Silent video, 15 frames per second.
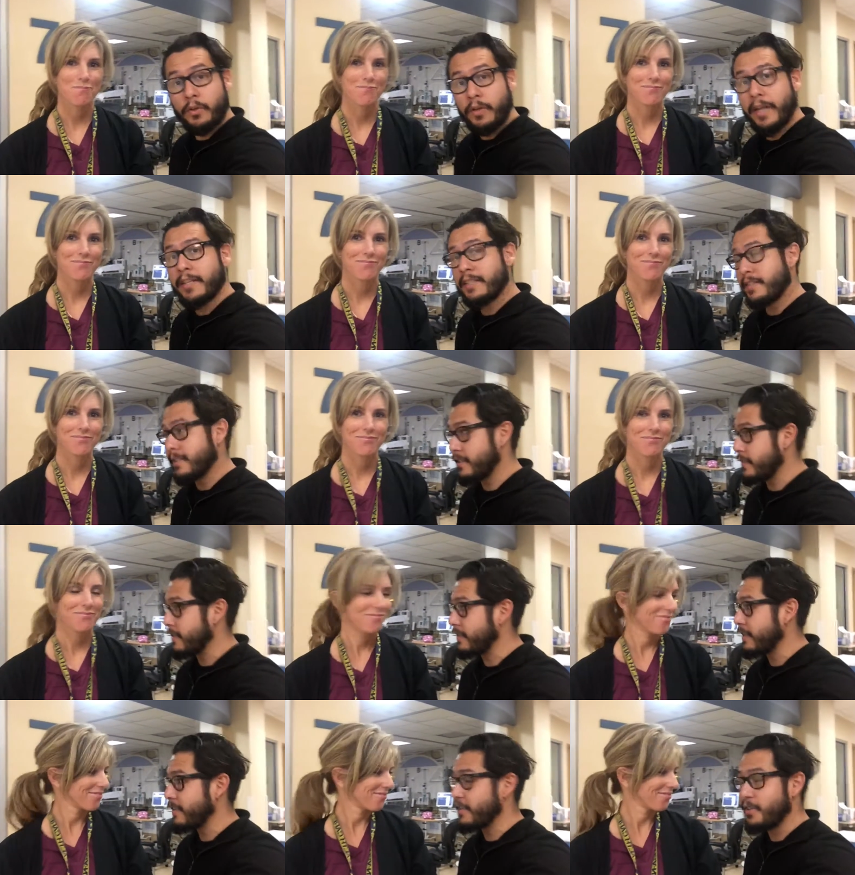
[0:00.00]
Speaker 1: you guys could
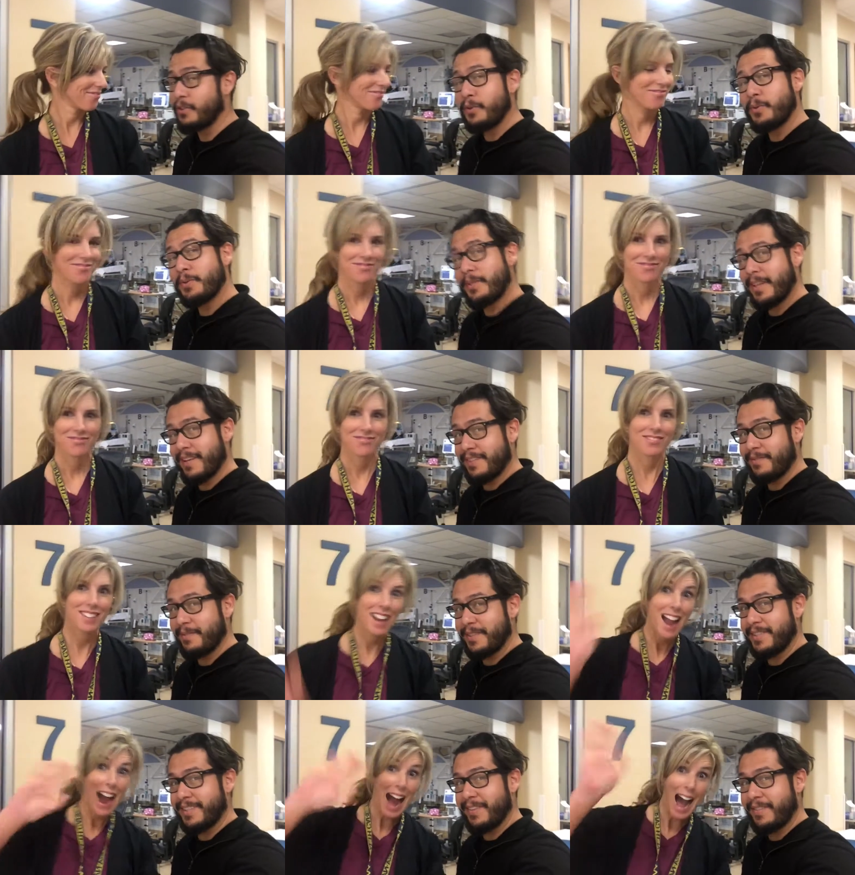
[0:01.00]
see the enthusiasm
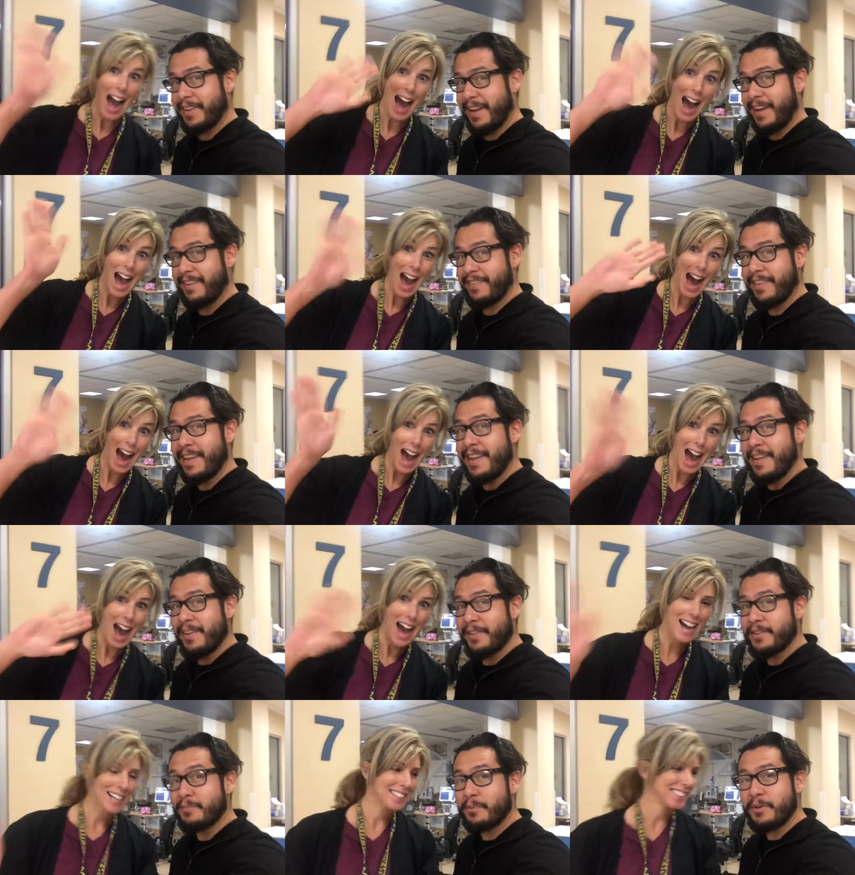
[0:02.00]
that's coming out of
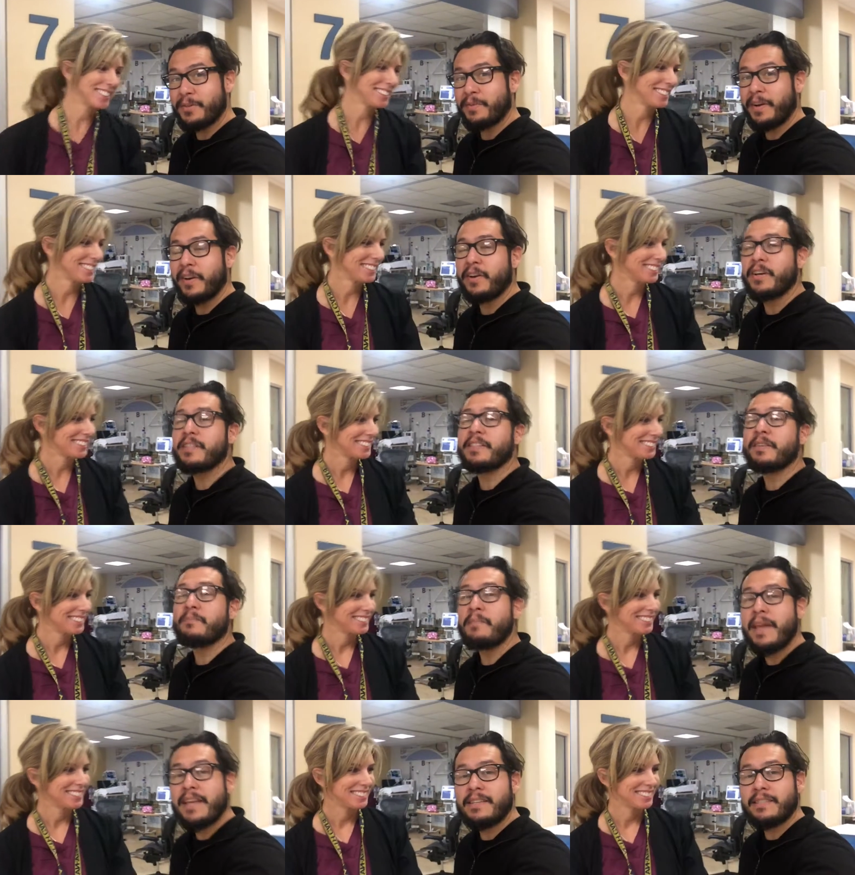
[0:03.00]
this person right here it's
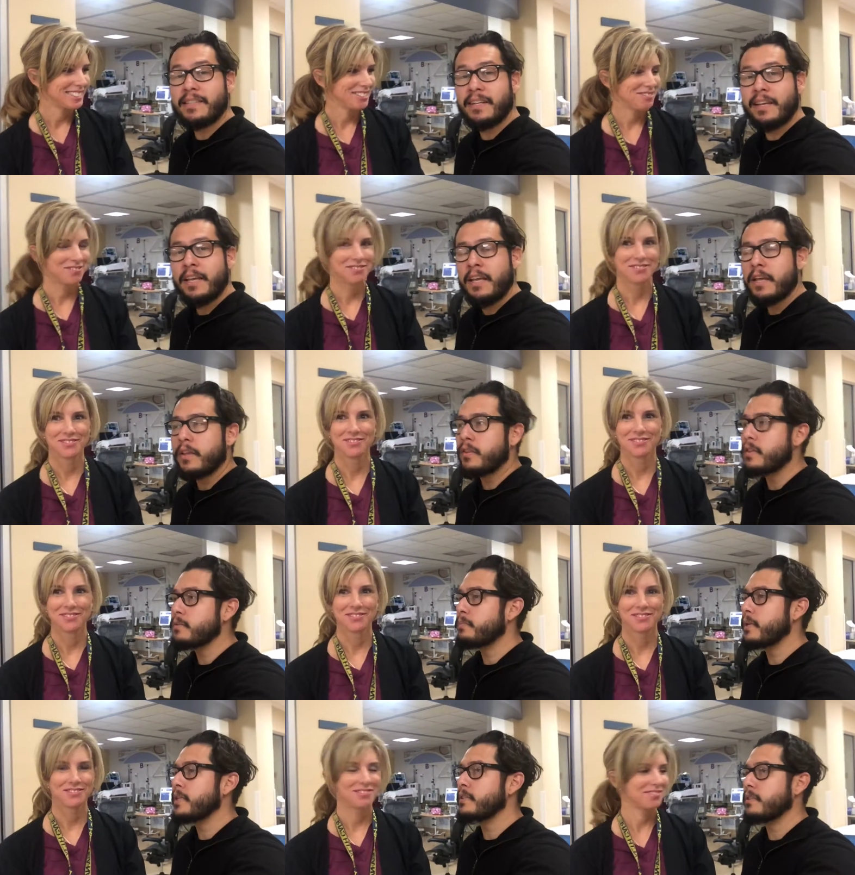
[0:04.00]
amazing now this
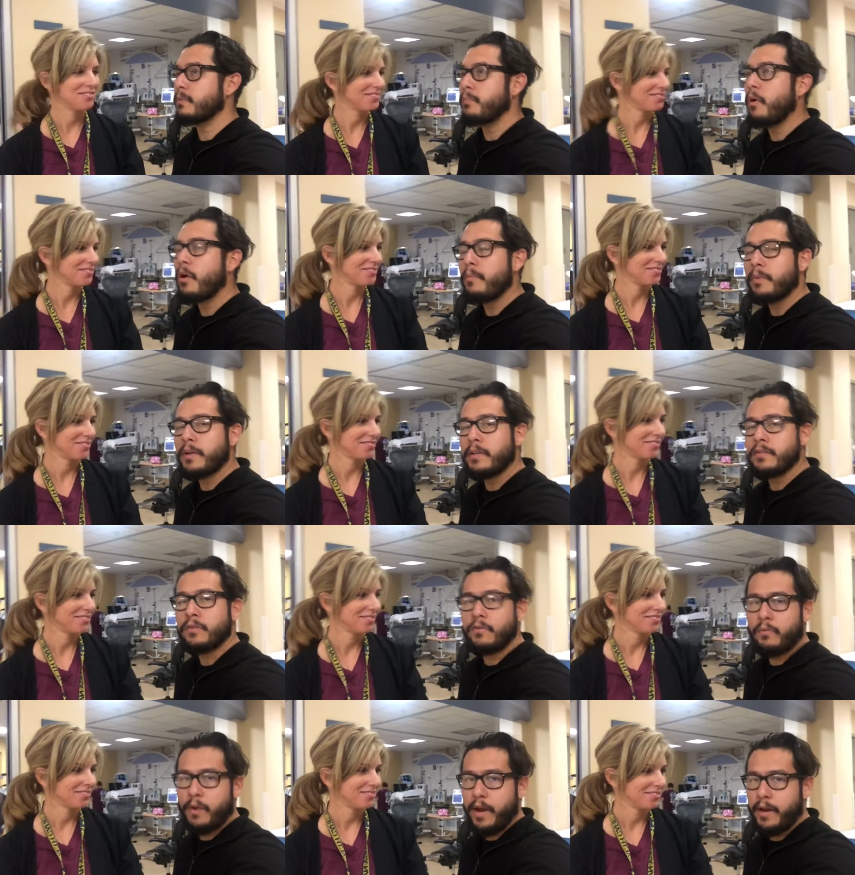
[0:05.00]
place the department is
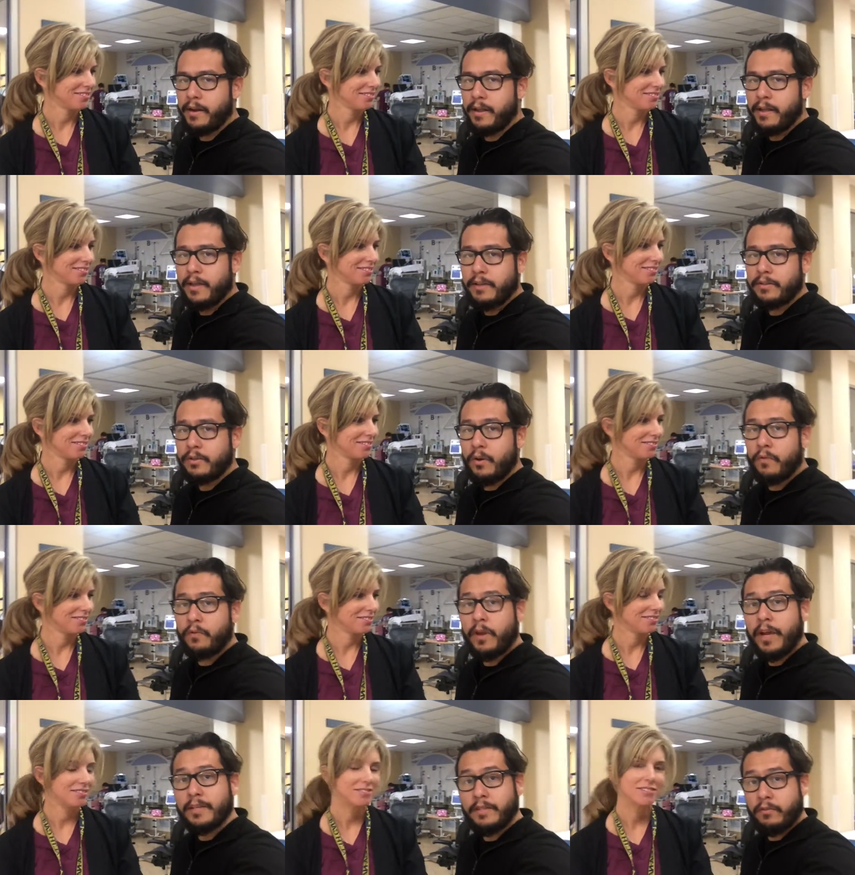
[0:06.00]
great so if you
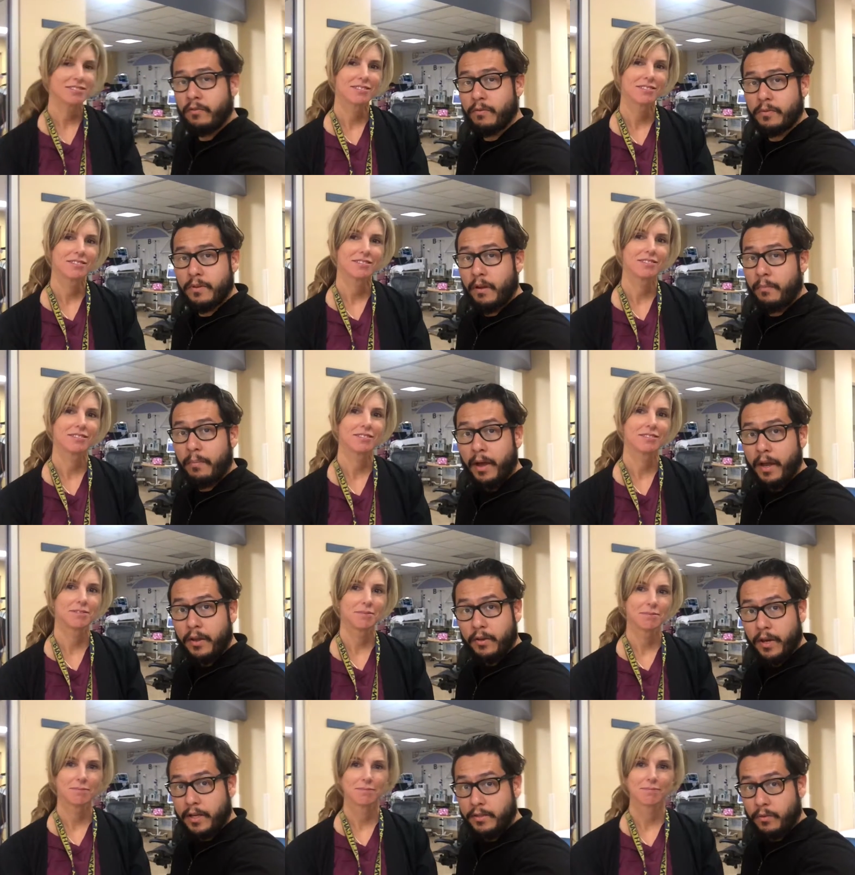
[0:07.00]
guys ever stop by you
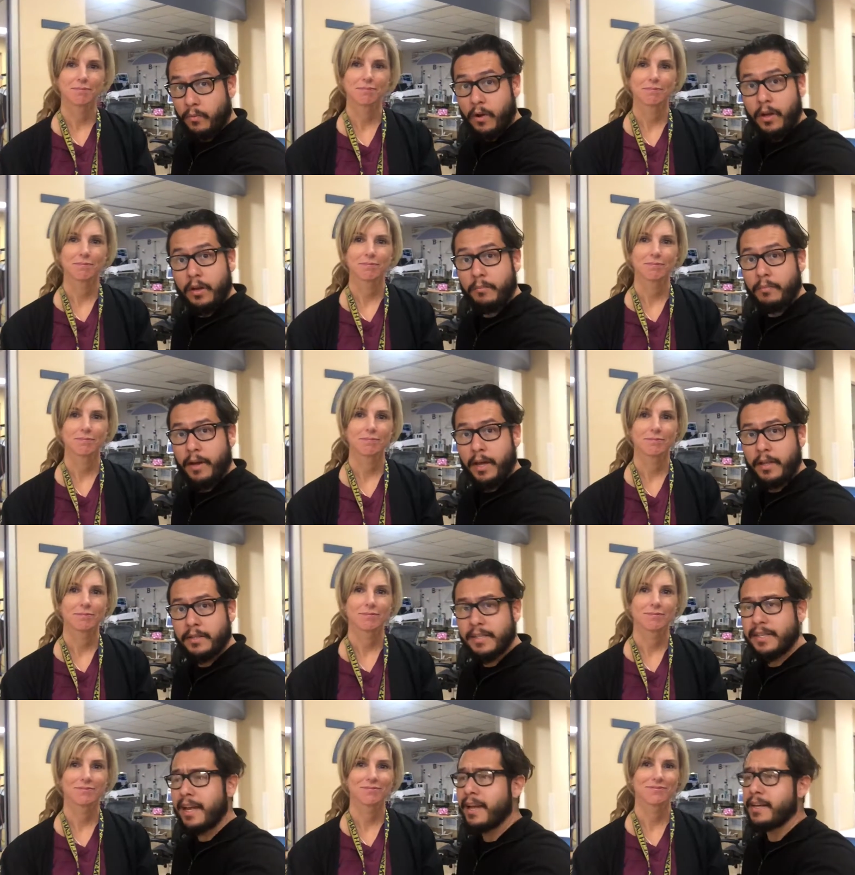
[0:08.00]
guys are walking by
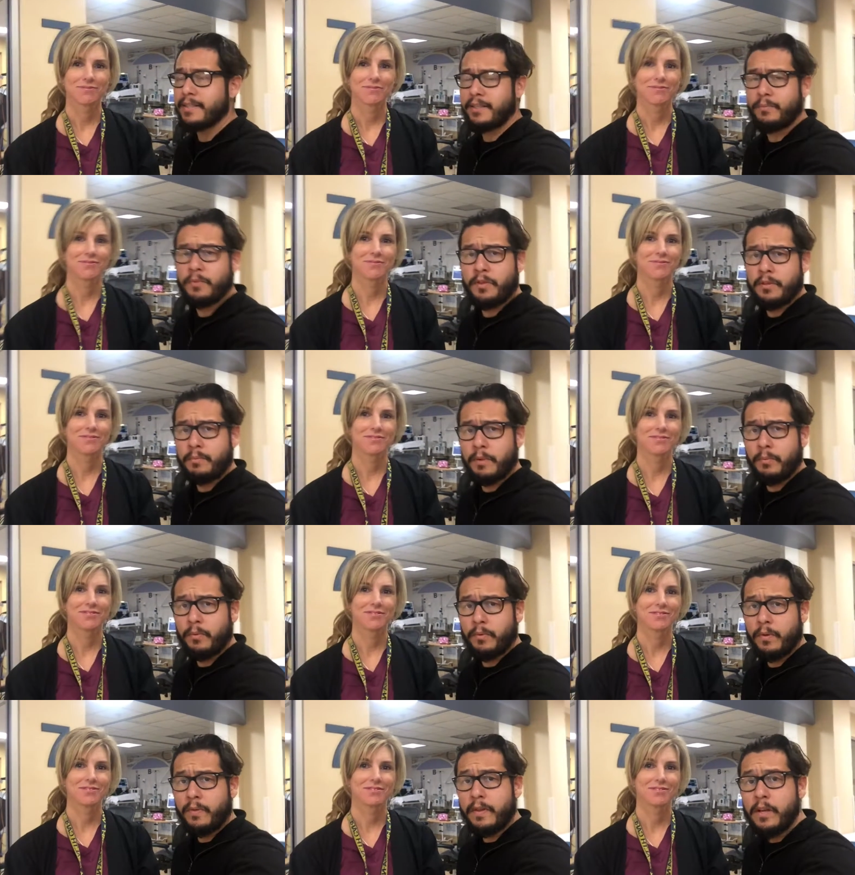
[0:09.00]
say hi to some of these
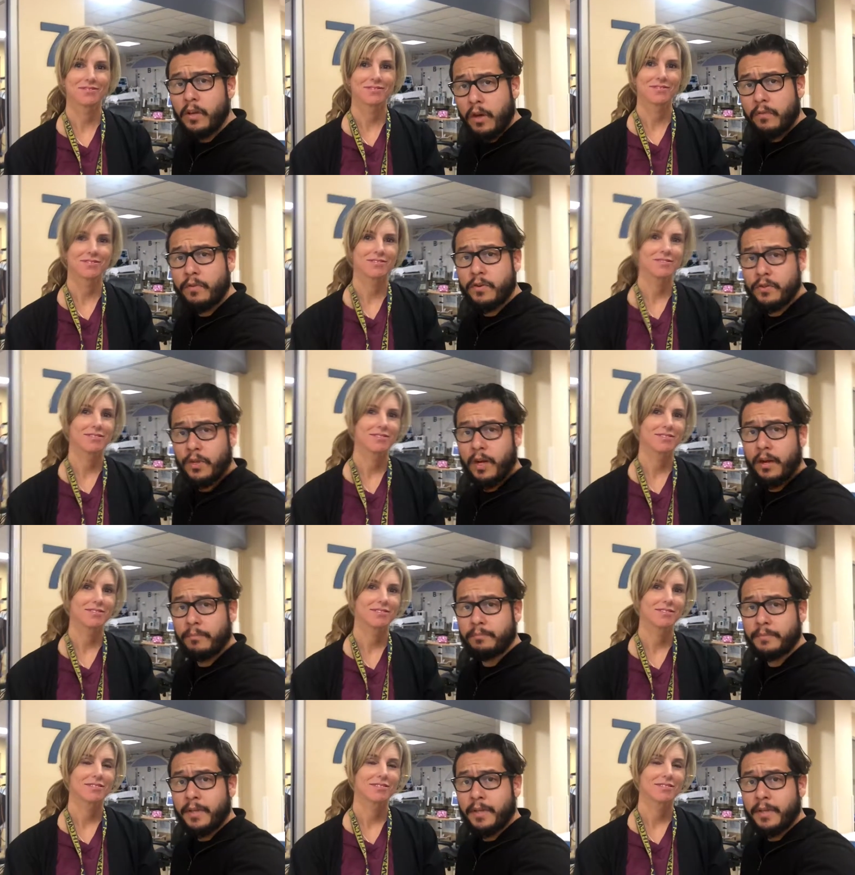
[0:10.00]
people they love their job